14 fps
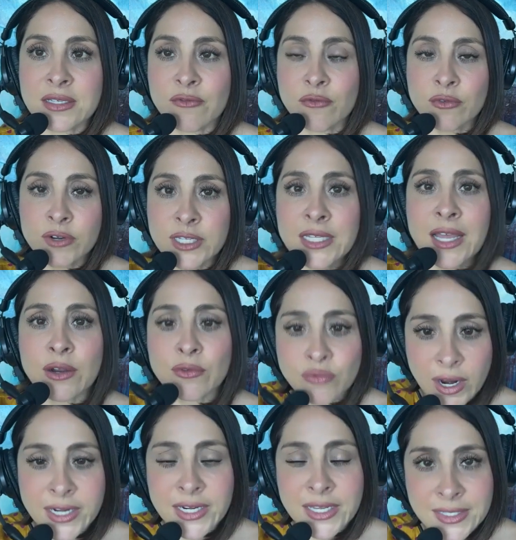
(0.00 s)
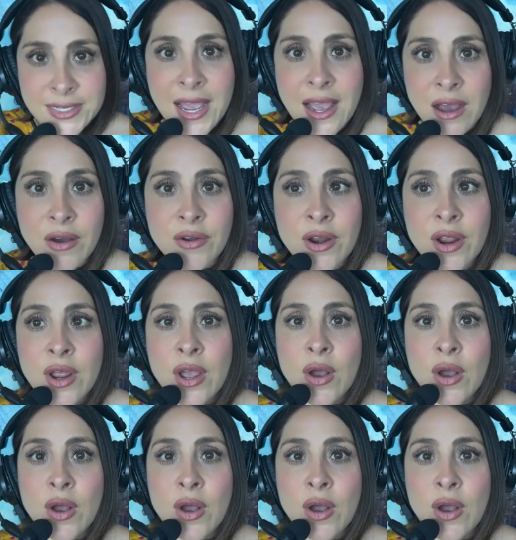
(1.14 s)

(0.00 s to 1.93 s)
of really like writing down